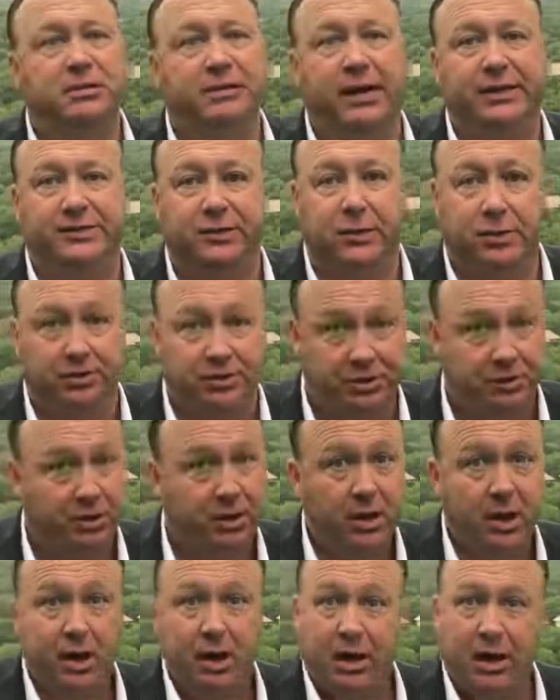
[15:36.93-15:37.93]
I told you.
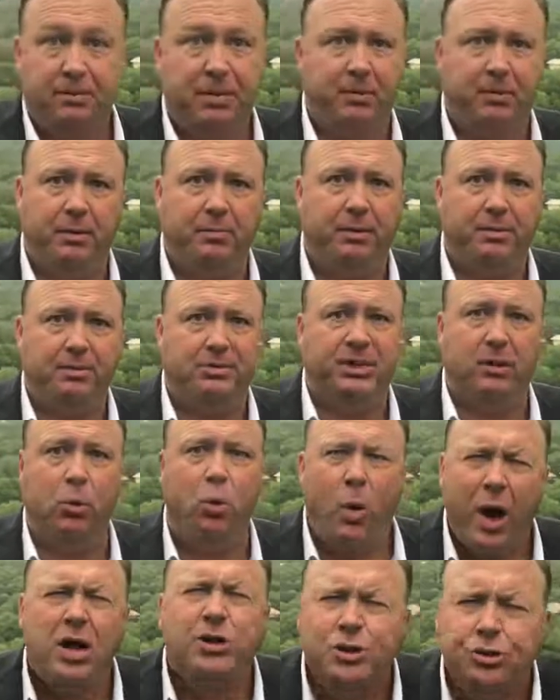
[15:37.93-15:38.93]
And people say, well,
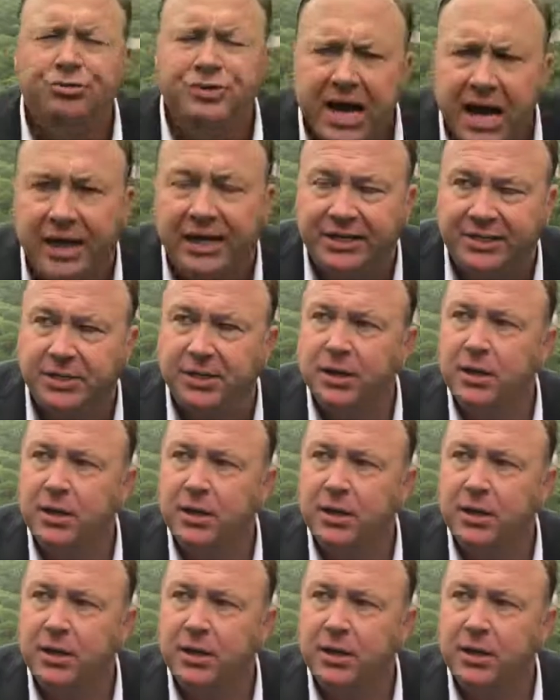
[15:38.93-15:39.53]
why don't you tell us?